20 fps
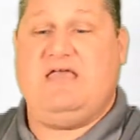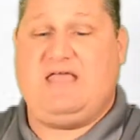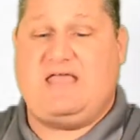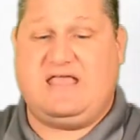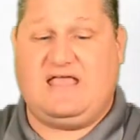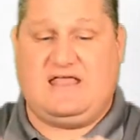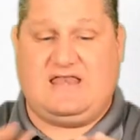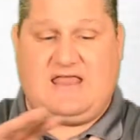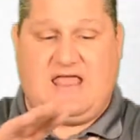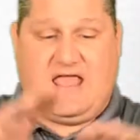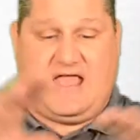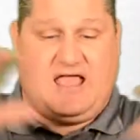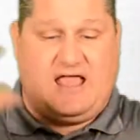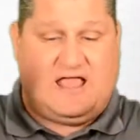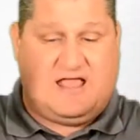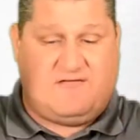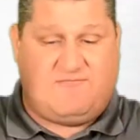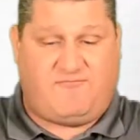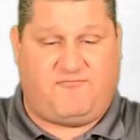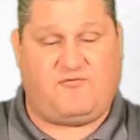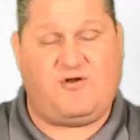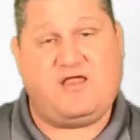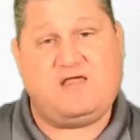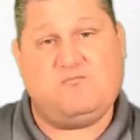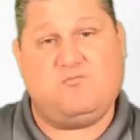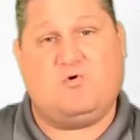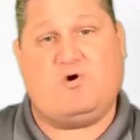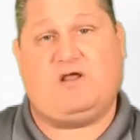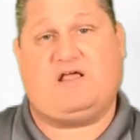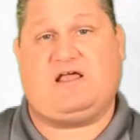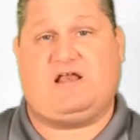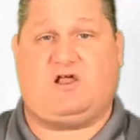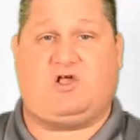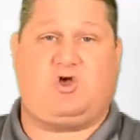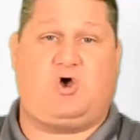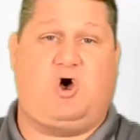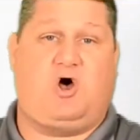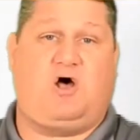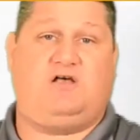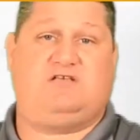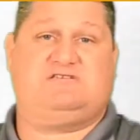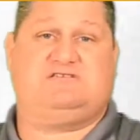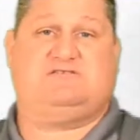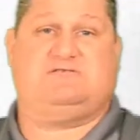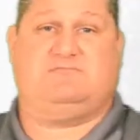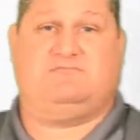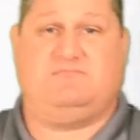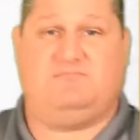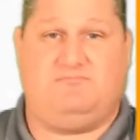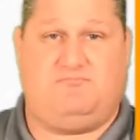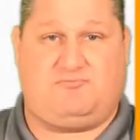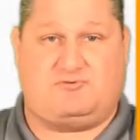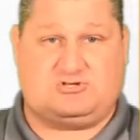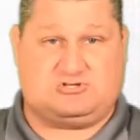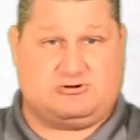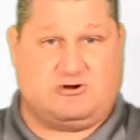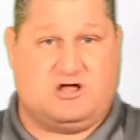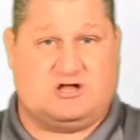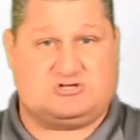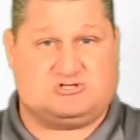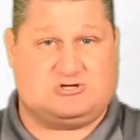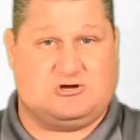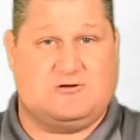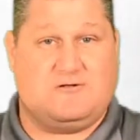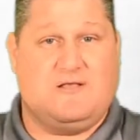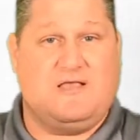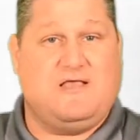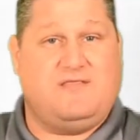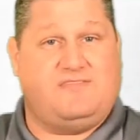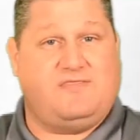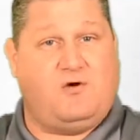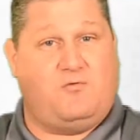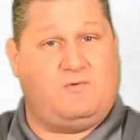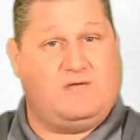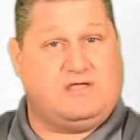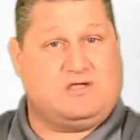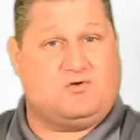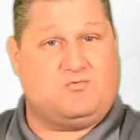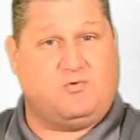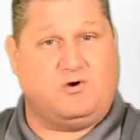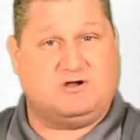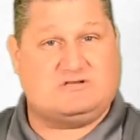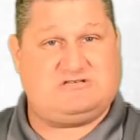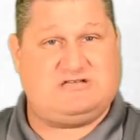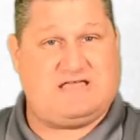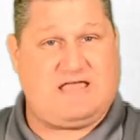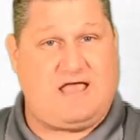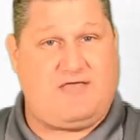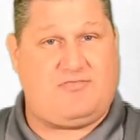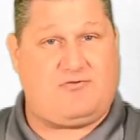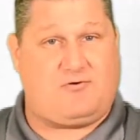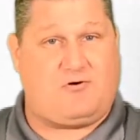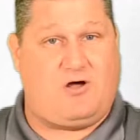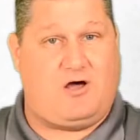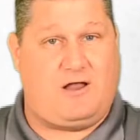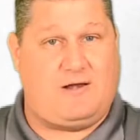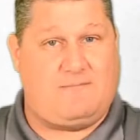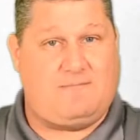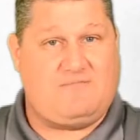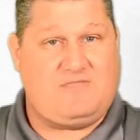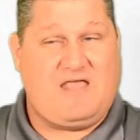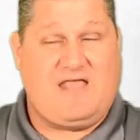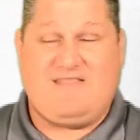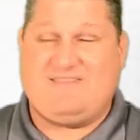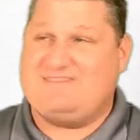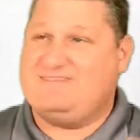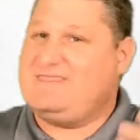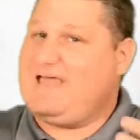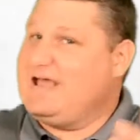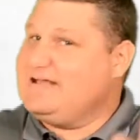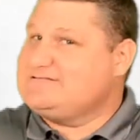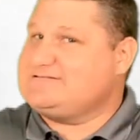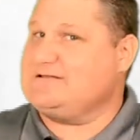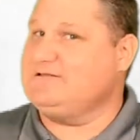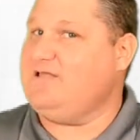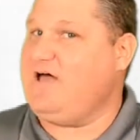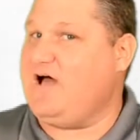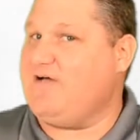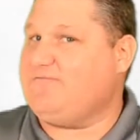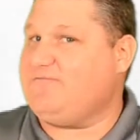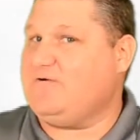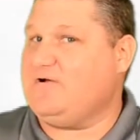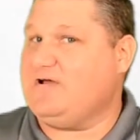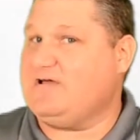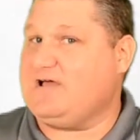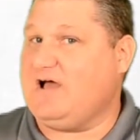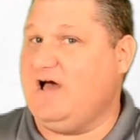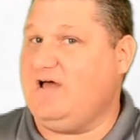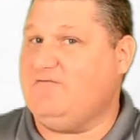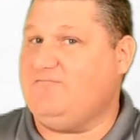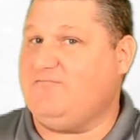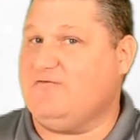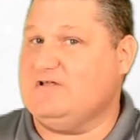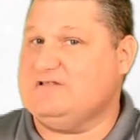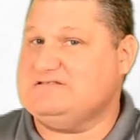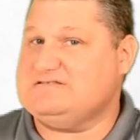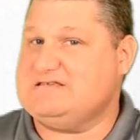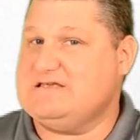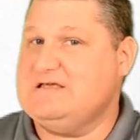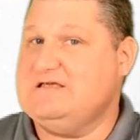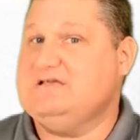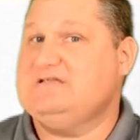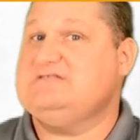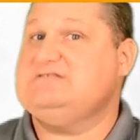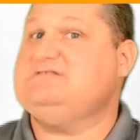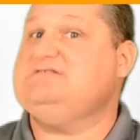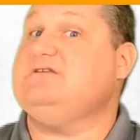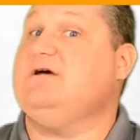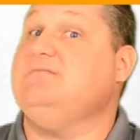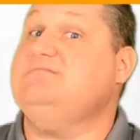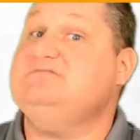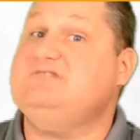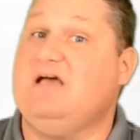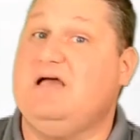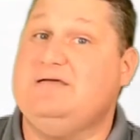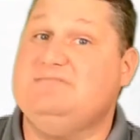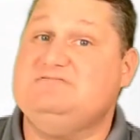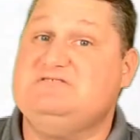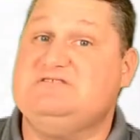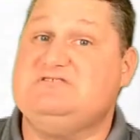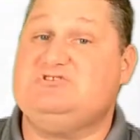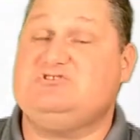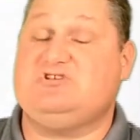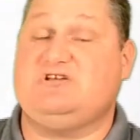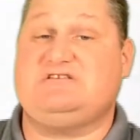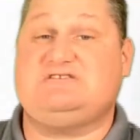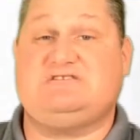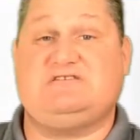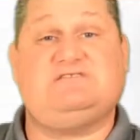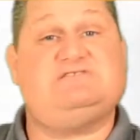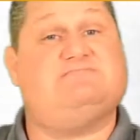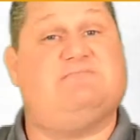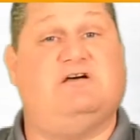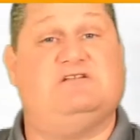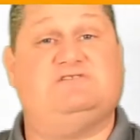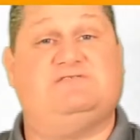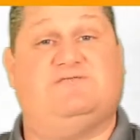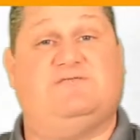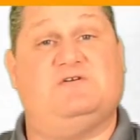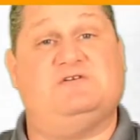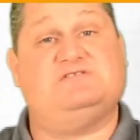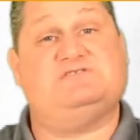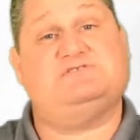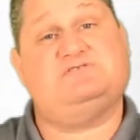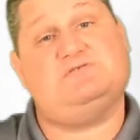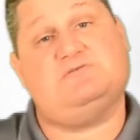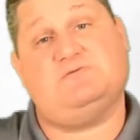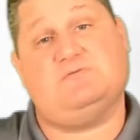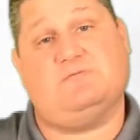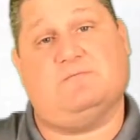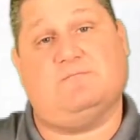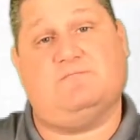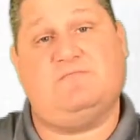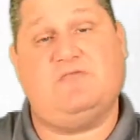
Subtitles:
in a framework at a cost structure that we can work together on. That's a lot for a conference. Sometimes it's just as much for a student,